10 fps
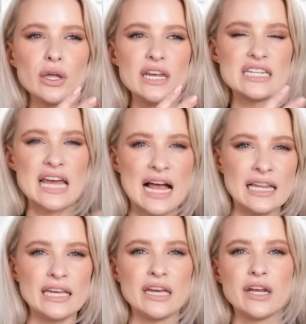
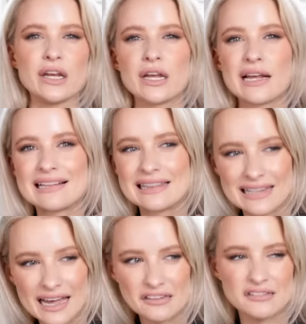Italian,
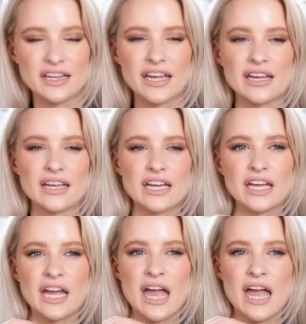classic,